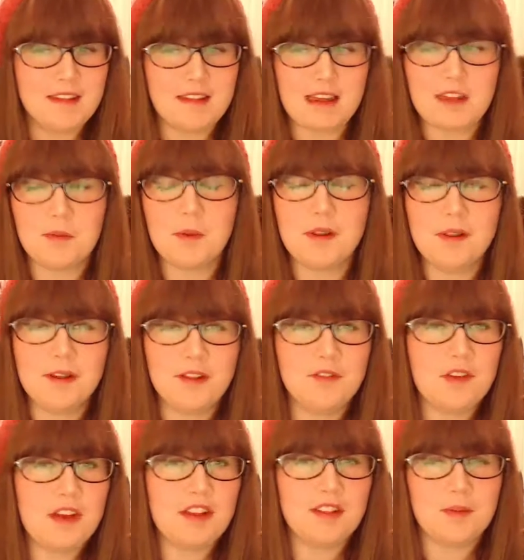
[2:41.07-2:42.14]
See, it's one of those
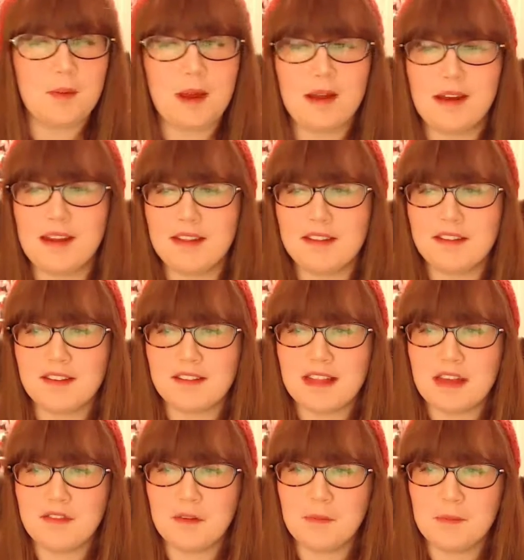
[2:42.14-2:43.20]
things where it's just
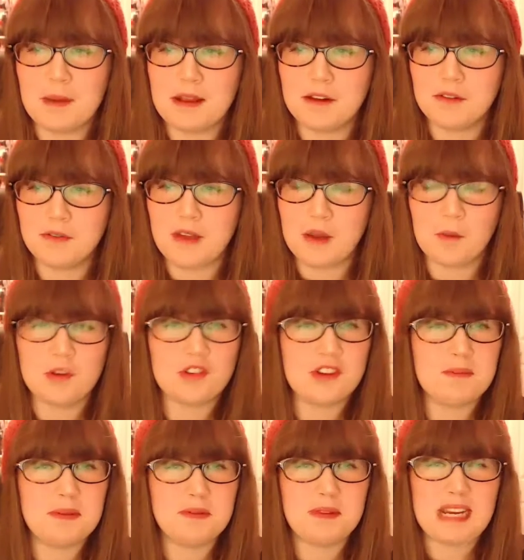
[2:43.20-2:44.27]
never been a thing which
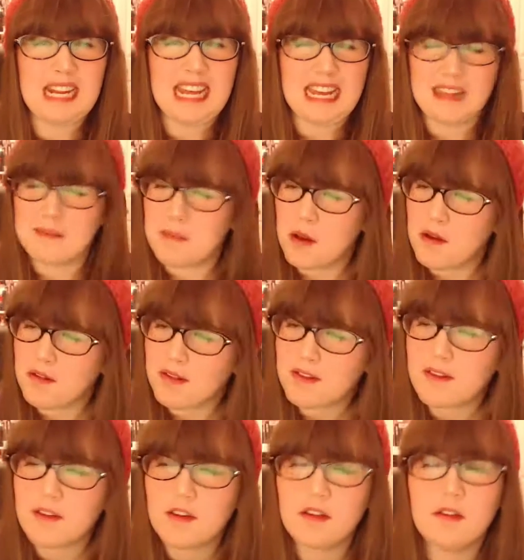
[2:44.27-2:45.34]
I've been really
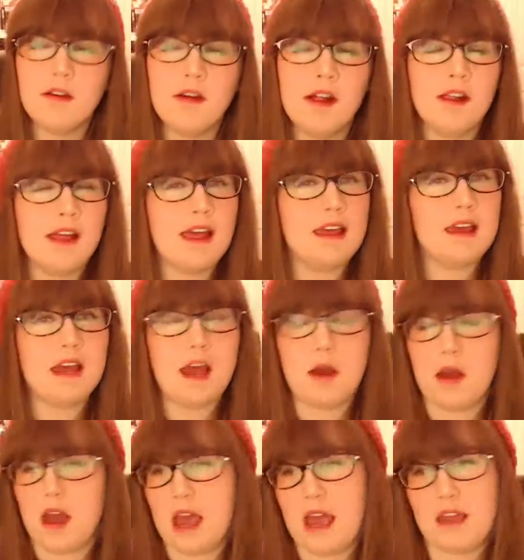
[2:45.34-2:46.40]
exposed to. Like,
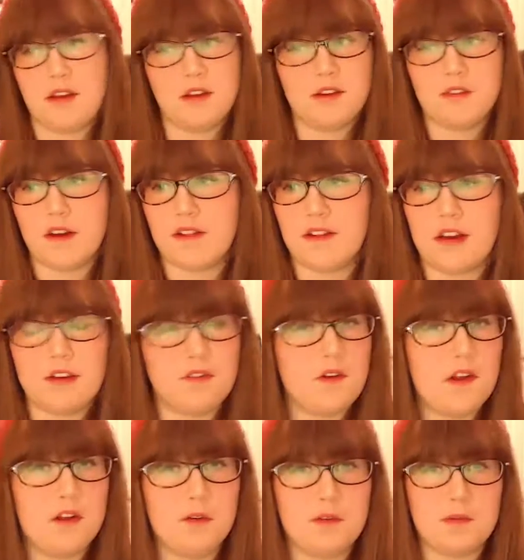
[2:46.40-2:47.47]
at university I had a
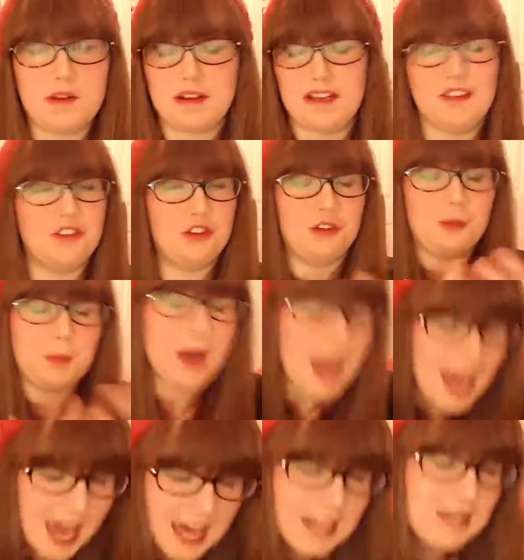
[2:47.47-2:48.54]
friend who was particularly into
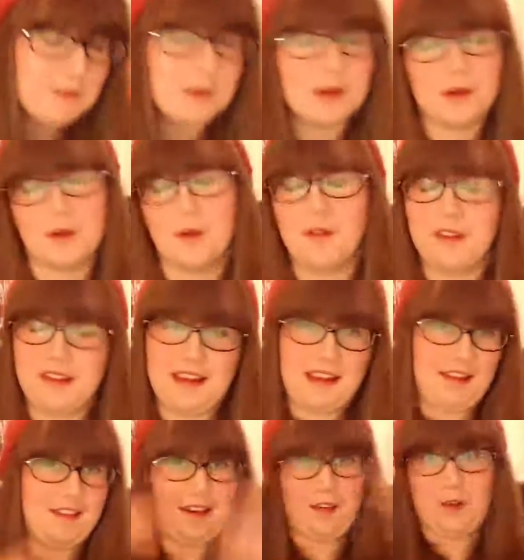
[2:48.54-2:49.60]
Japan, but not obviously
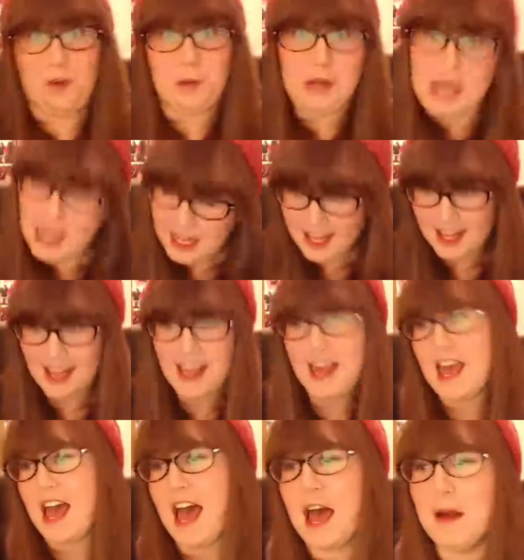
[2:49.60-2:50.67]
South Korea.
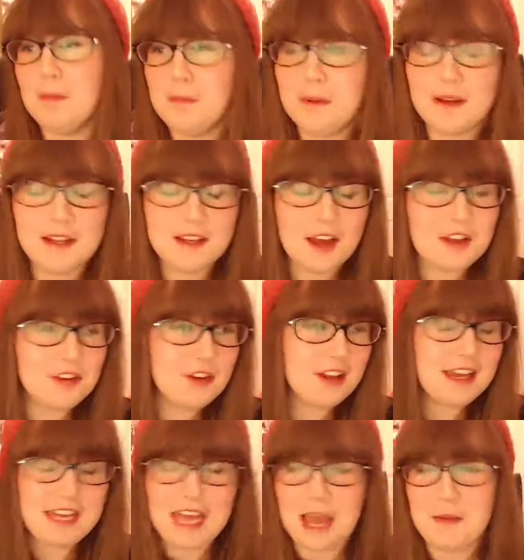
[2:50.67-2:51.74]
But I do
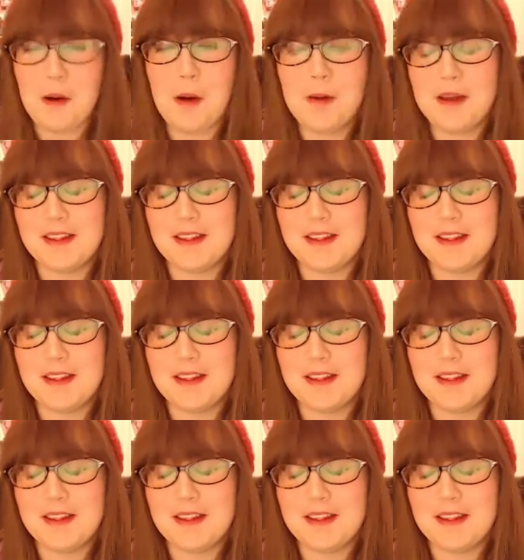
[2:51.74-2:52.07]
like K-pop.